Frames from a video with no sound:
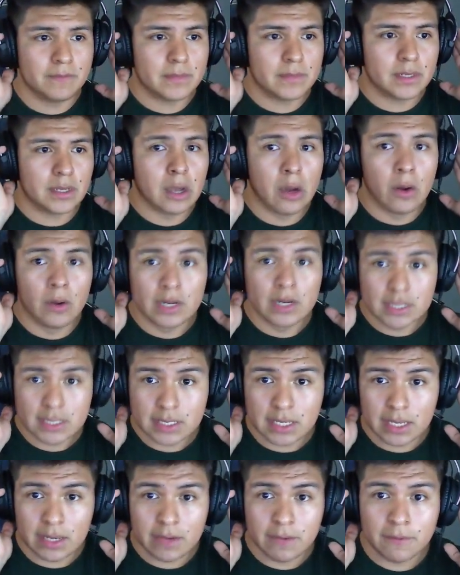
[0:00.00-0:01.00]
Cohen,
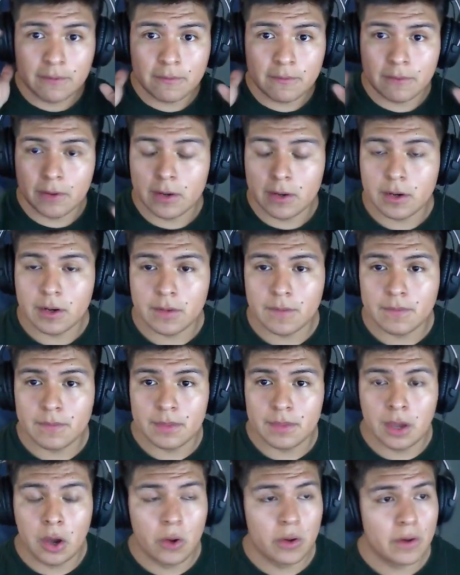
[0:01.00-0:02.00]
Steve, for
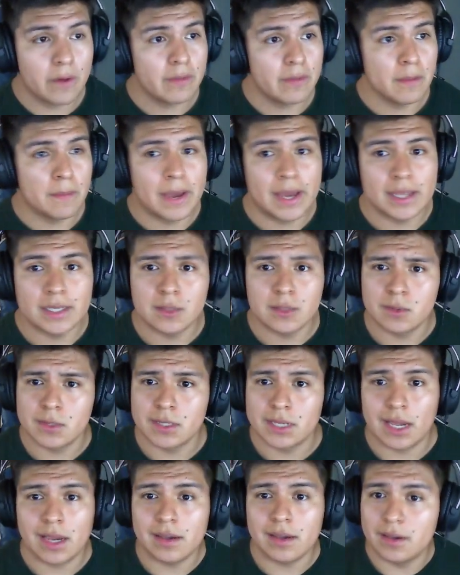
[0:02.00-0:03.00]
the owner of the Mets,
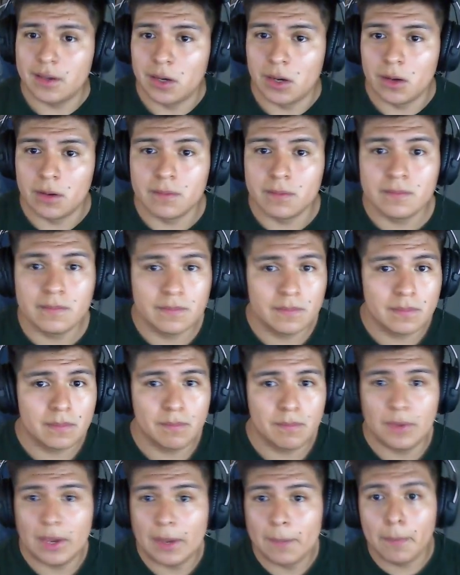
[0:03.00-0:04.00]
was like,
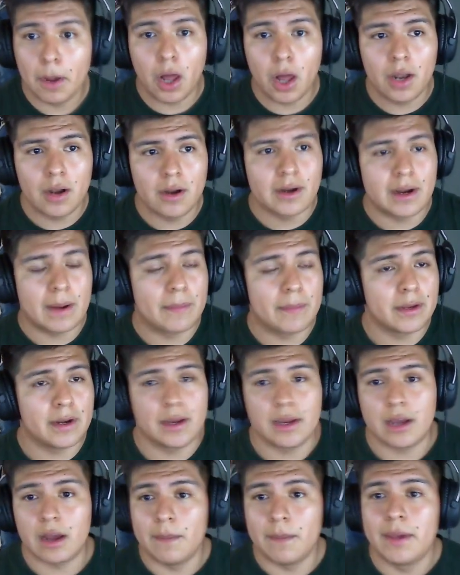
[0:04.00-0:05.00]
big baller. I'm
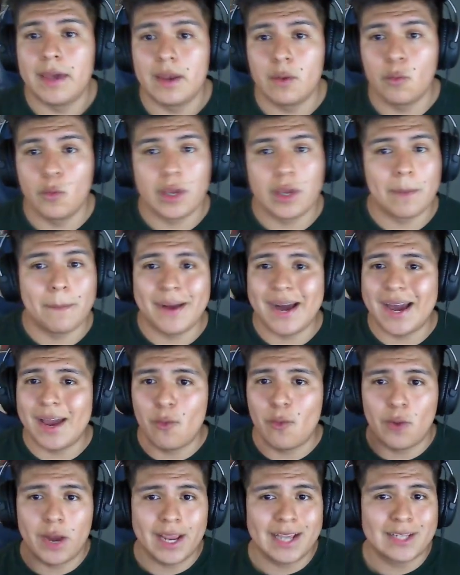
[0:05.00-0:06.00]
gonna come in. We could buy
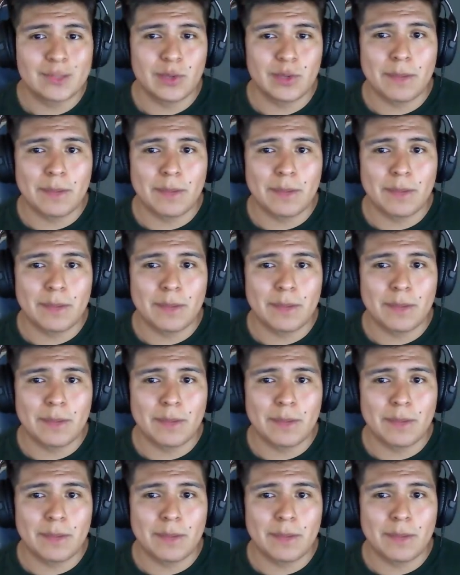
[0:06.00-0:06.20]
rings.